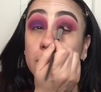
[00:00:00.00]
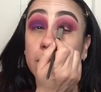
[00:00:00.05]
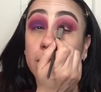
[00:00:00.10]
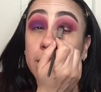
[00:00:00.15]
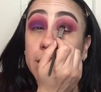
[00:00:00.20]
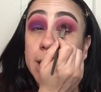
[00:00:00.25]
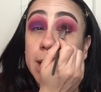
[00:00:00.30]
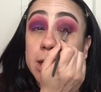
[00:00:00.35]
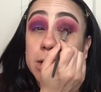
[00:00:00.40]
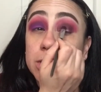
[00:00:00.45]

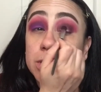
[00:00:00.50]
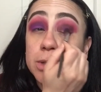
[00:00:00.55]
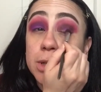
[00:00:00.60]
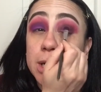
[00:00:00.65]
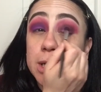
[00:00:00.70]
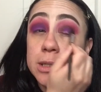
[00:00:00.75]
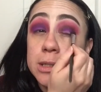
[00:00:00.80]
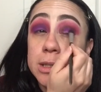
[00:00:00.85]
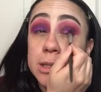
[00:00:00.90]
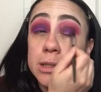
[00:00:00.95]
And as you
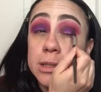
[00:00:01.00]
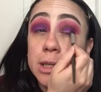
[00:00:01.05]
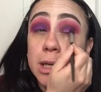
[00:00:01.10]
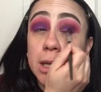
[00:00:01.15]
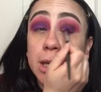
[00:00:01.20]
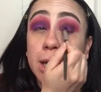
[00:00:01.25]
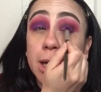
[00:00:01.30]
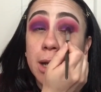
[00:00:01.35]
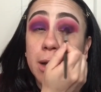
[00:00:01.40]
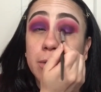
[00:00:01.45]
guys can tell,
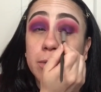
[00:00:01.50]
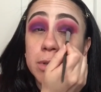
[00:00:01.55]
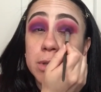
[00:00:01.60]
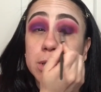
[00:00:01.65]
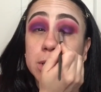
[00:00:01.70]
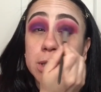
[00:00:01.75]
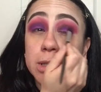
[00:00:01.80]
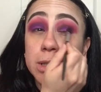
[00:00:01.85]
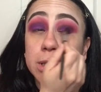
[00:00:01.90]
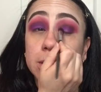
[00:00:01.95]
I
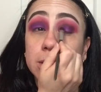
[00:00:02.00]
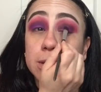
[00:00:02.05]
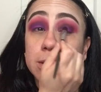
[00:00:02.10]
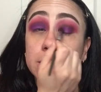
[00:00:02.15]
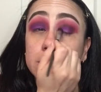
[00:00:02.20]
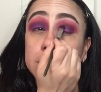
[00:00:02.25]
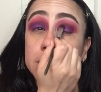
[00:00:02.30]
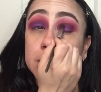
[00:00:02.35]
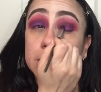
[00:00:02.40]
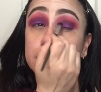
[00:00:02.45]
obviously
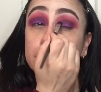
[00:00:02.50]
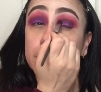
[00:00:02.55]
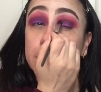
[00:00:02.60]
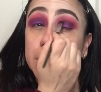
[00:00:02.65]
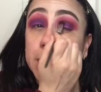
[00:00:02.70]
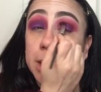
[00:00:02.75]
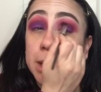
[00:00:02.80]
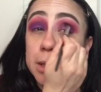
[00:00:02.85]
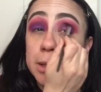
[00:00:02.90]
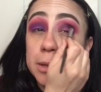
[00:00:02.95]
did
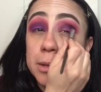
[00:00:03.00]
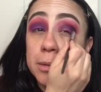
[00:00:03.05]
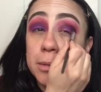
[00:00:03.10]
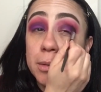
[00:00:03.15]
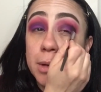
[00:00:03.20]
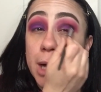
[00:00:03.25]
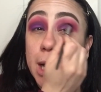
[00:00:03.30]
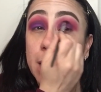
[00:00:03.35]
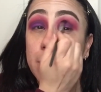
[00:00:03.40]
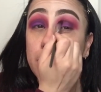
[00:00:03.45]
my
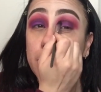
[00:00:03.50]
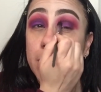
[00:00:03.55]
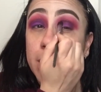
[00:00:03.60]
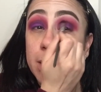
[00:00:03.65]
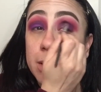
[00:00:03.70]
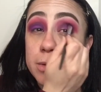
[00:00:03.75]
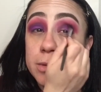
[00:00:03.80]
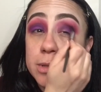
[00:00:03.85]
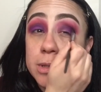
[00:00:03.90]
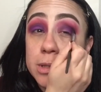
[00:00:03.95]

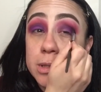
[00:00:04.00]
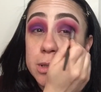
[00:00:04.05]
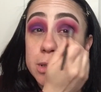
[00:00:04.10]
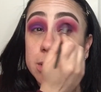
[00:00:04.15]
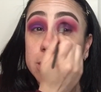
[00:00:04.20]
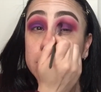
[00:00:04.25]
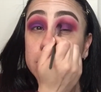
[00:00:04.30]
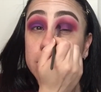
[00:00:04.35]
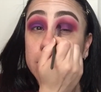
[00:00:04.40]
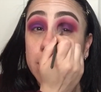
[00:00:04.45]
eyebrows,
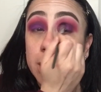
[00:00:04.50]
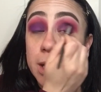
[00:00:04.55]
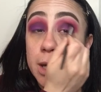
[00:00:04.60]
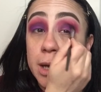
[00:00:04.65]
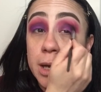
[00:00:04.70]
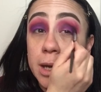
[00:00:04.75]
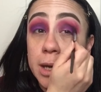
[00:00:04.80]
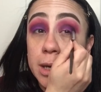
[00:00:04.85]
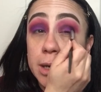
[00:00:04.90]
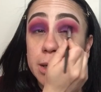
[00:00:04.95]

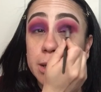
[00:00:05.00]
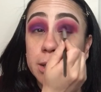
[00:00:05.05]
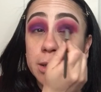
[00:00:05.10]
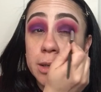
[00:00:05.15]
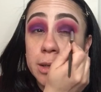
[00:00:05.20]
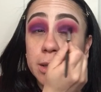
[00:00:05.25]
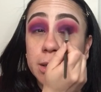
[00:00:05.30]
and